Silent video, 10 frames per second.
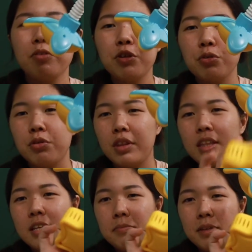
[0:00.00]
you
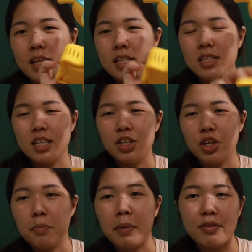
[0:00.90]
dip this in
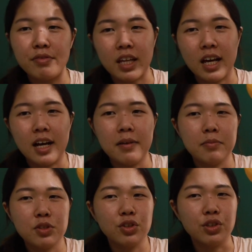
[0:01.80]
your
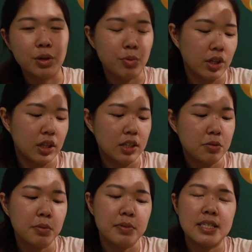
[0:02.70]
bathtub, so the water
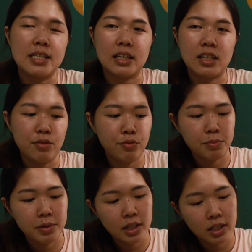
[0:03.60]
will be sucked in
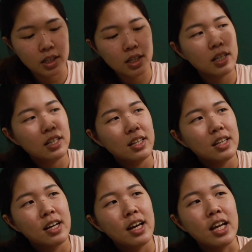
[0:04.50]
from here
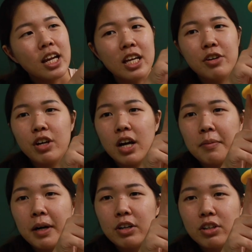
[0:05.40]
and then it'll come
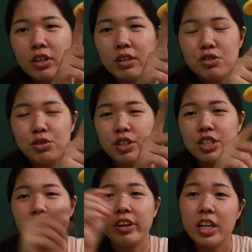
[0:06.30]
out through the
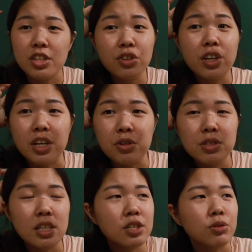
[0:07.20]
shower head. So you can
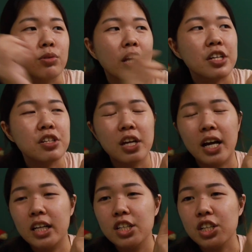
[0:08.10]
use this to like
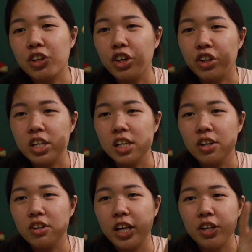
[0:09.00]
either shower your kid
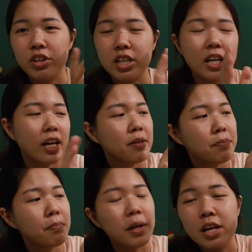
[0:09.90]
or let your kid like
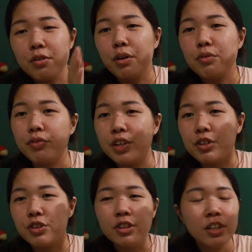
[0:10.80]
play around with
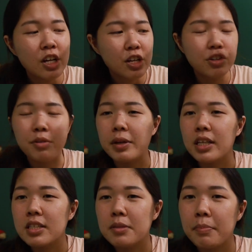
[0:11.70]
it, so it
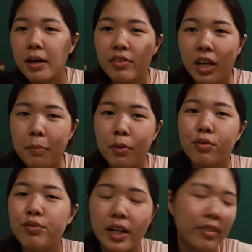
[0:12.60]
makes bath time more
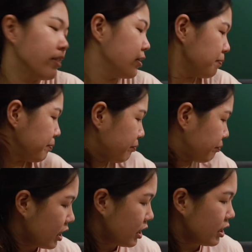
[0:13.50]
fun.
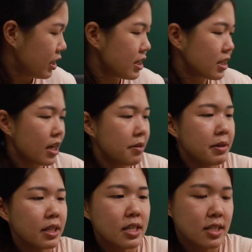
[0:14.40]
And this came
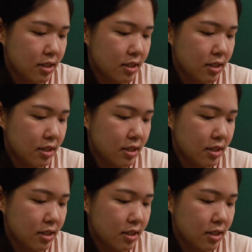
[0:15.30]
in a